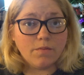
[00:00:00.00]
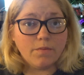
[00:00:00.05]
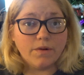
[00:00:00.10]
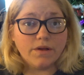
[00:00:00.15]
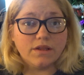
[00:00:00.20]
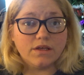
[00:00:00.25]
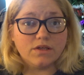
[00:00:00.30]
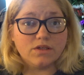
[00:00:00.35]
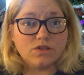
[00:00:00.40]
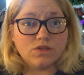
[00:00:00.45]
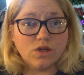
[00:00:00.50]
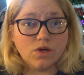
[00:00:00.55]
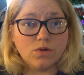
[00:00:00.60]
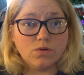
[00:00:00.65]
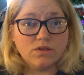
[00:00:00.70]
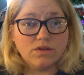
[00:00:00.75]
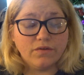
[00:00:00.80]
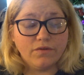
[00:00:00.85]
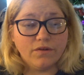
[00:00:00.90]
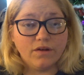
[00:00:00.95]
but there's no
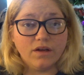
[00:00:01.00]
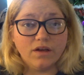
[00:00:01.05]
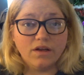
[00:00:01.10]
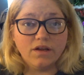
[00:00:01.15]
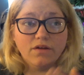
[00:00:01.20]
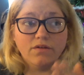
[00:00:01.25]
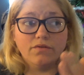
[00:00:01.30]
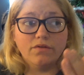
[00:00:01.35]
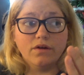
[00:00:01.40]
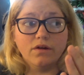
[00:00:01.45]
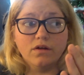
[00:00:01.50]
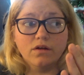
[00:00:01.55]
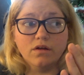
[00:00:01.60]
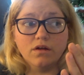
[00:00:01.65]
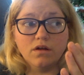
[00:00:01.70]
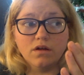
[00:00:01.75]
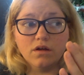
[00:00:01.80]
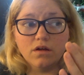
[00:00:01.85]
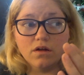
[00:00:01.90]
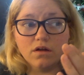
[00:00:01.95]
definitive,
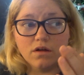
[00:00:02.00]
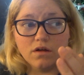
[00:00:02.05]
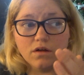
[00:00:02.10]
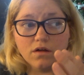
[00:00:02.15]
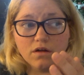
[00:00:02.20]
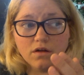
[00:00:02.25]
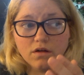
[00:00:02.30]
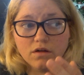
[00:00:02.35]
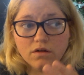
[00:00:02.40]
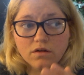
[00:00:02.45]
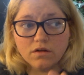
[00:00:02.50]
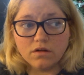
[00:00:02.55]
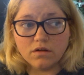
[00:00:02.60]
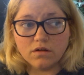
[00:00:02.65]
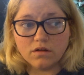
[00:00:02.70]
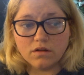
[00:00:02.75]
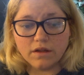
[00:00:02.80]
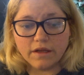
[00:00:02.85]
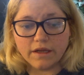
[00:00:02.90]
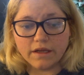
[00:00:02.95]

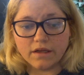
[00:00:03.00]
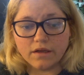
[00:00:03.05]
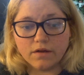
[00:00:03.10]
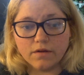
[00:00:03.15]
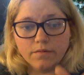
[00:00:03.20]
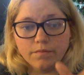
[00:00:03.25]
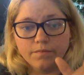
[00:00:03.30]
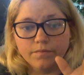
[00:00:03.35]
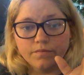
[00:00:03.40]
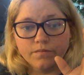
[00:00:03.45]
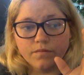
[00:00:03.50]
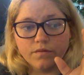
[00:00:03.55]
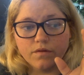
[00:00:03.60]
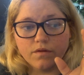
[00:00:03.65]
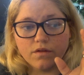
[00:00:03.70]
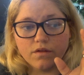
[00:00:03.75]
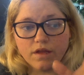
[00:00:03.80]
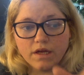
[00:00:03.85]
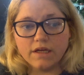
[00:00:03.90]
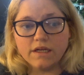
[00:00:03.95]
like,
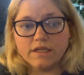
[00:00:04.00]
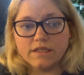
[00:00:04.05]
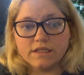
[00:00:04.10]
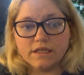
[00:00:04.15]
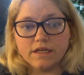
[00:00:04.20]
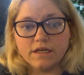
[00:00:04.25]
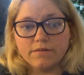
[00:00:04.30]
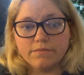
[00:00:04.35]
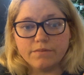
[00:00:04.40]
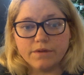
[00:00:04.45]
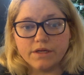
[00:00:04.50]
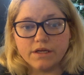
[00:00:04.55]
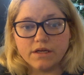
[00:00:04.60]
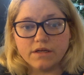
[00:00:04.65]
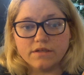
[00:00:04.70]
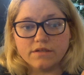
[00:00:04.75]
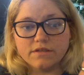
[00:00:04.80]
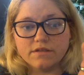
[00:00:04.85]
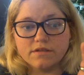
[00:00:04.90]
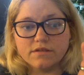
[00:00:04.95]
that he did it
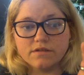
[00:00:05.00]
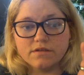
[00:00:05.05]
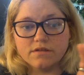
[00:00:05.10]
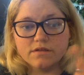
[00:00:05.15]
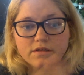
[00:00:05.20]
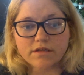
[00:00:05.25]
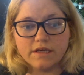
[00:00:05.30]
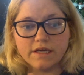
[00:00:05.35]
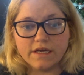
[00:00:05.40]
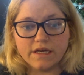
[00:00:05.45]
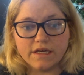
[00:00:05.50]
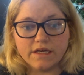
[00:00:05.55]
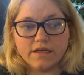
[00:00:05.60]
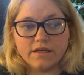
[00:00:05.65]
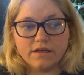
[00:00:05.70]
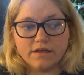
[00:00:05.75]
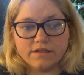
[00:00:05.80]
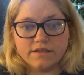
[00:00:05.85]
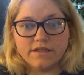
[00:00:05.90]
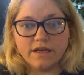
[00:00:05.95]
because he
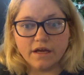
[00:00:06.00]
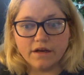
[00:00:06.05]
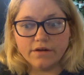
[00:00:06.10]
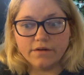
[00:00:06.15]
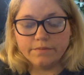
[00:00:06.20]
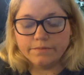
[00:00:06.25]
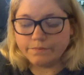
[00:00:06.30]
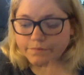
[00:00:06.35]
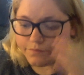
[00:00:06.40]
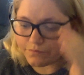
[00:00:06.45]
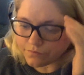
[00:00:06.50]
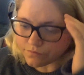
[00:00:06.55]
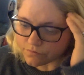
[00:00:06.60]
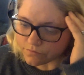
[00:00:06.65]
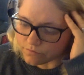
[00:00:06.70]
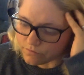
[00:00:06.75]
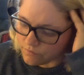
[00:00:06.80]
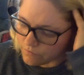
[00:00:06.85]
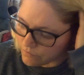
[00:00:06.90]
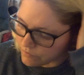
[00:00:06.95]
is dead.
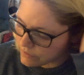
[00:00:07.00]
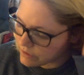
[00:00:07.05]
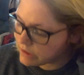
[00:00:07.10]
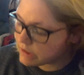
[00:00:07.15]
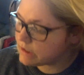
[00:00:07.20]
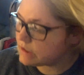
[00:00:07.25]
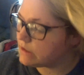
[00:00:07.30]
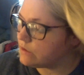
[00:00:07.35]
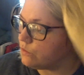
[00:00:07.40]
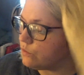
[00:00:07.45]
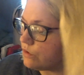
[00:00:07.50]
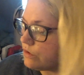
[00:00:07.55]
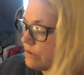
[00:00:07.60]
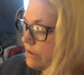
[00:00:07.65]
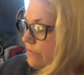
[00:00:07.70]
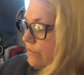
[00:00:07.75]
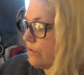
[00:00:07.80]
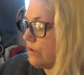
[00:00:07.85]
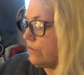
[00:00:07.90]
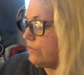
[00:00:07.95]
And we'll
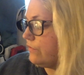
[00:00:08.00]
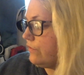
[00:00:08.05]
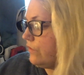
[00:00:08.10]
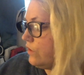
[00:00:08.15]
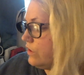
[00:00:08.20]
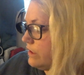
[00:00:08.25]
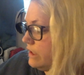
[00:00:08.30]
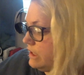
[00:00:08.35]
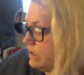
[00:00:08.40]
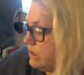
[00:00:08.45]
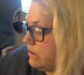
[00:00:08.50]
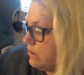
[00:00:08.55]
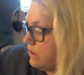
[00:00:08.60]
never fully,